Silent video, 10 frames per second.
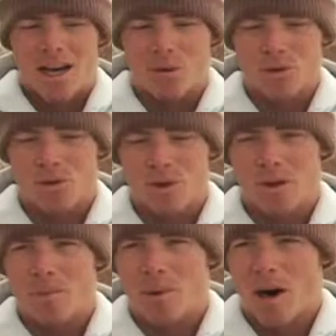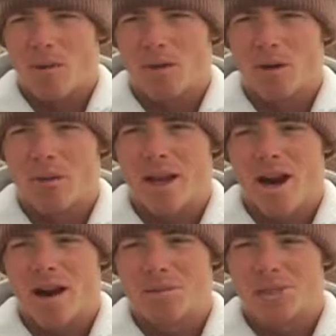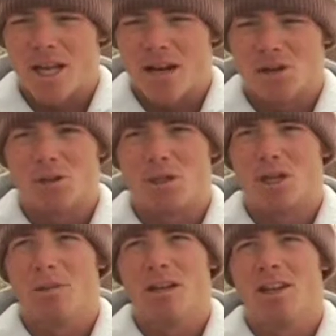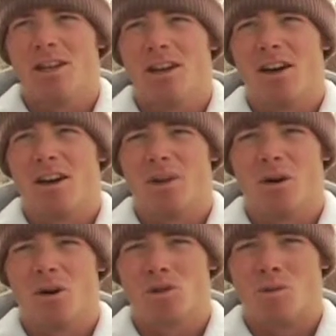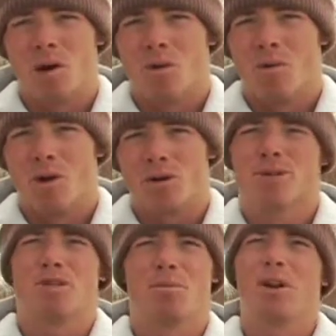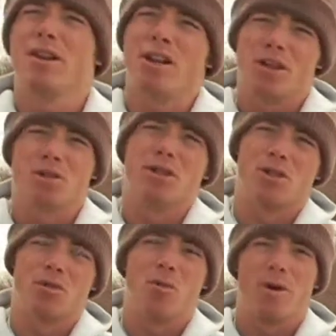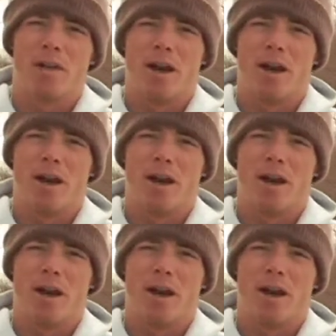I was really bummed that we got upstaged for jibbing at the Cold Smoke Awards, which is a pretty illustrious award